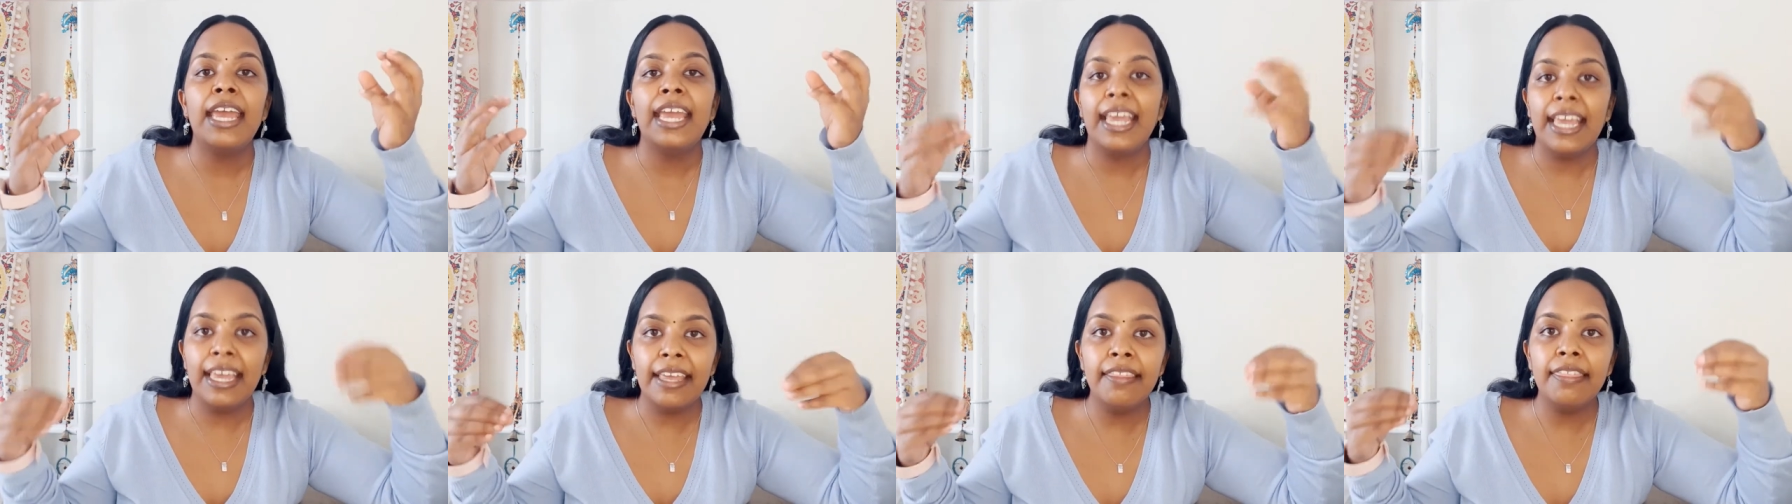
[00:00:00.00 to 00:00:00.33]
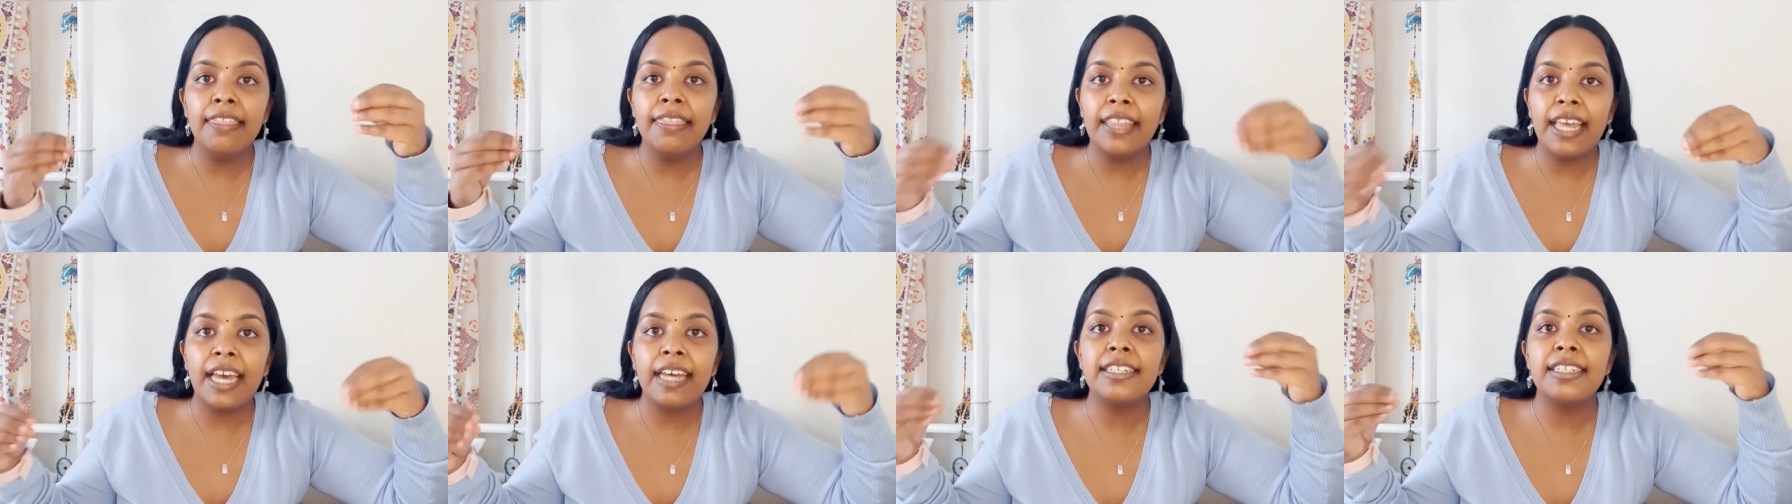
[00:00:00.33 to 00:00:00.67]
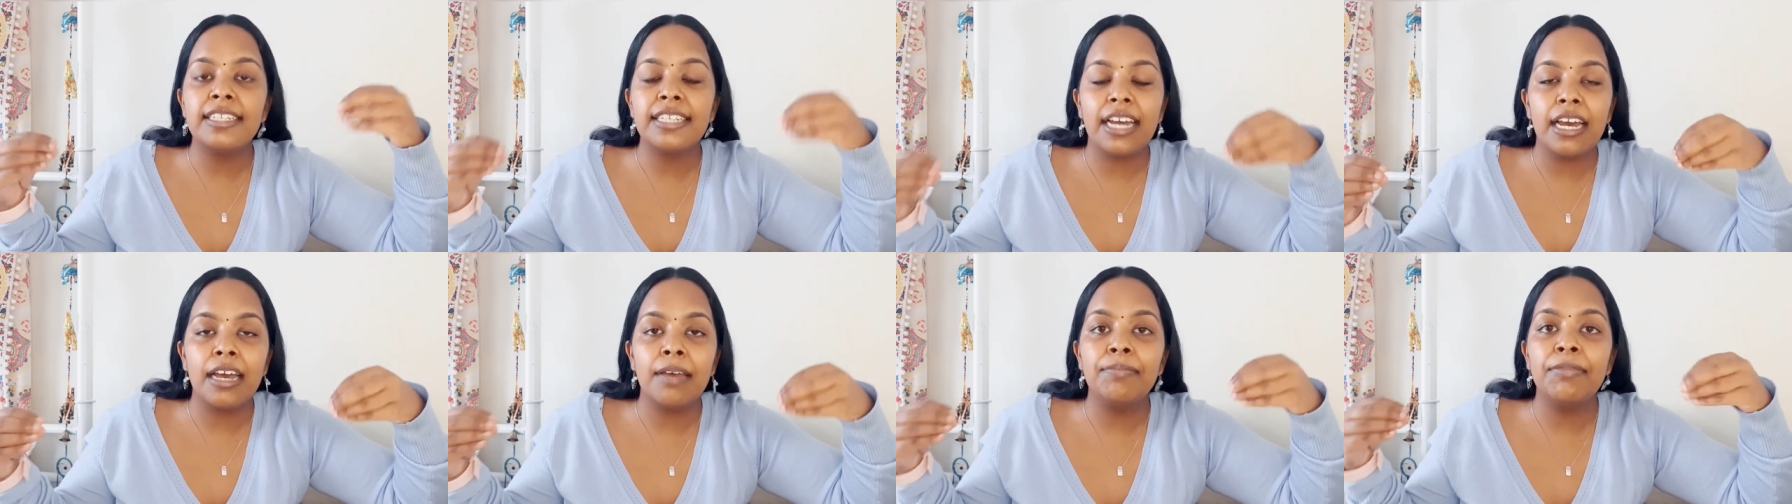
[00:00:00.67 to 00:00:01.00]
in that
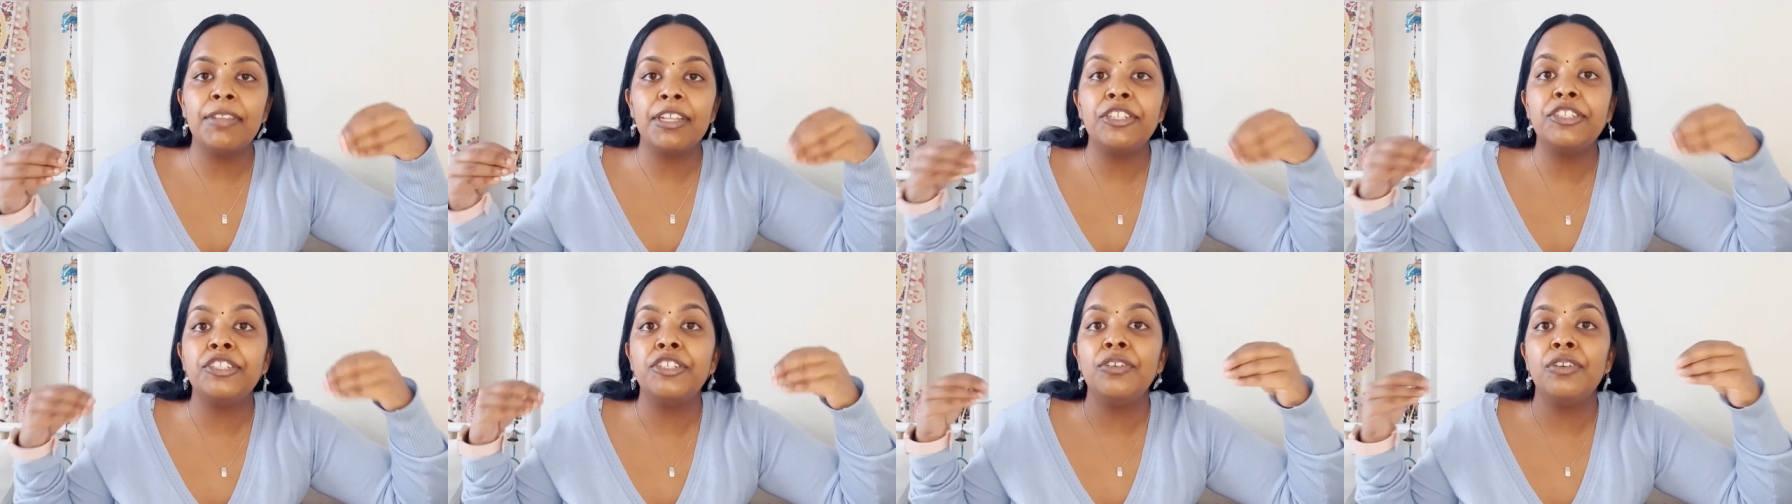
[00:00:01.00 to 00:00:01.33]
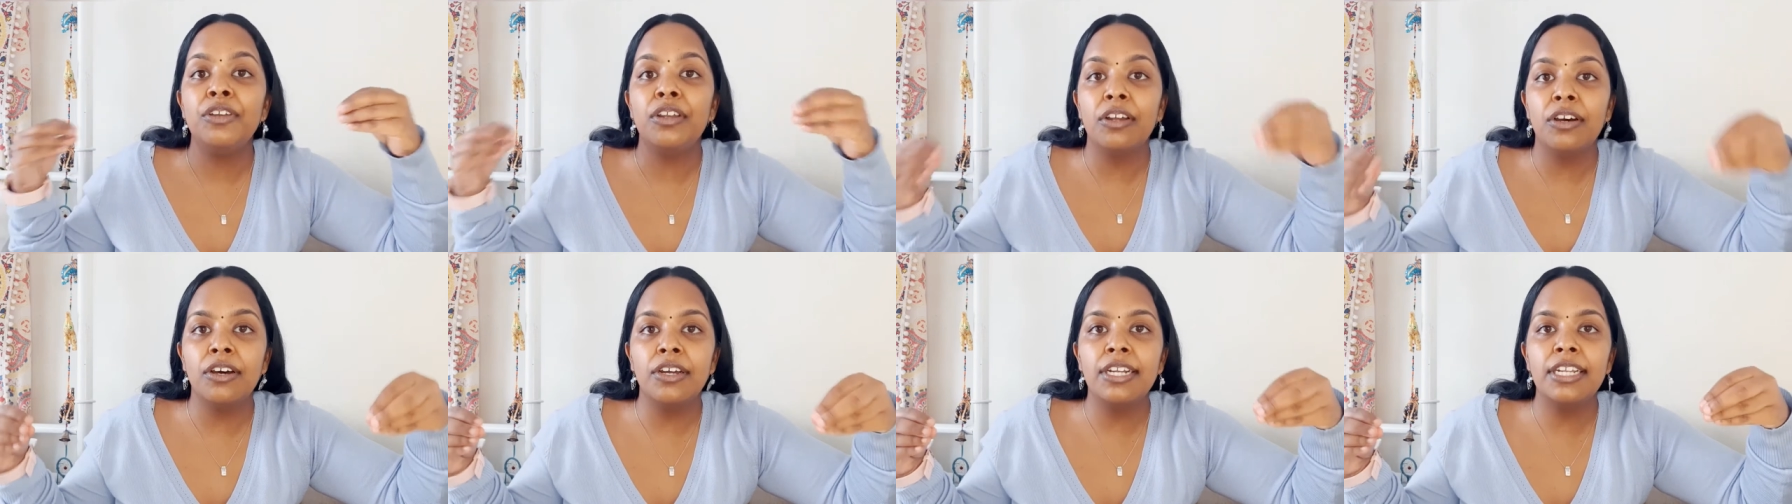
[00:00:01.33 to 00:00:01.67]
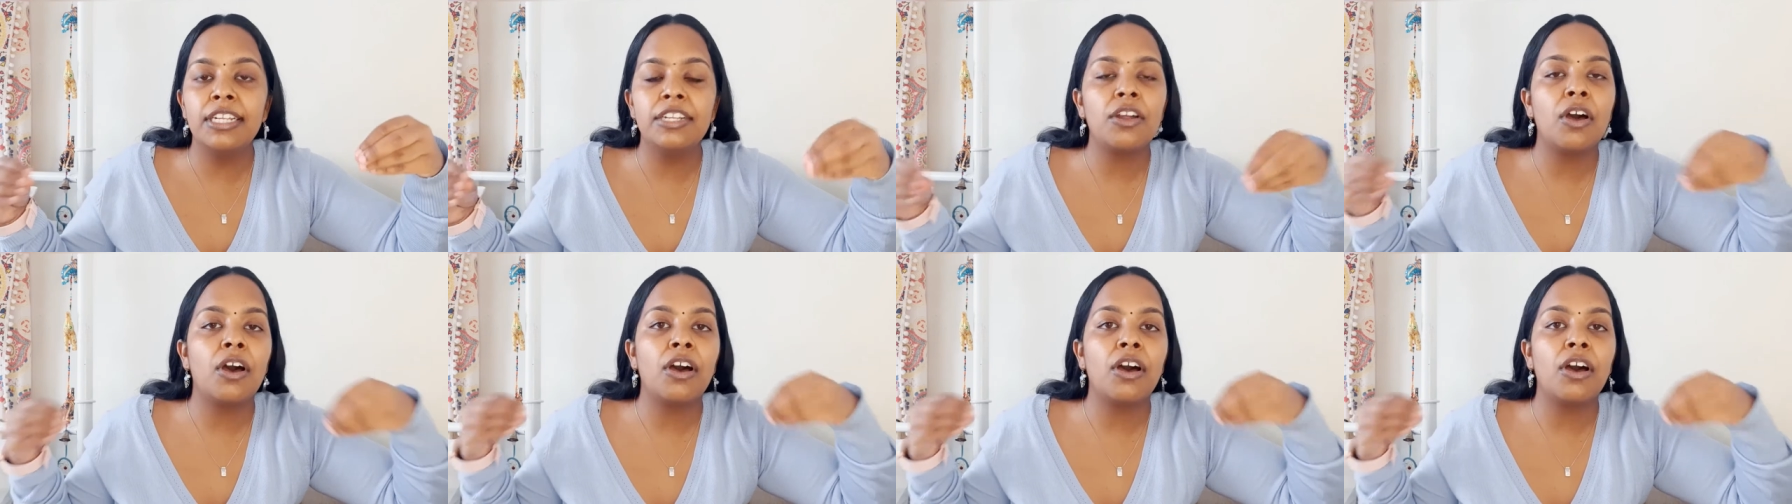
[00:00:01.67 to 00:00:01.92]
time that you learn it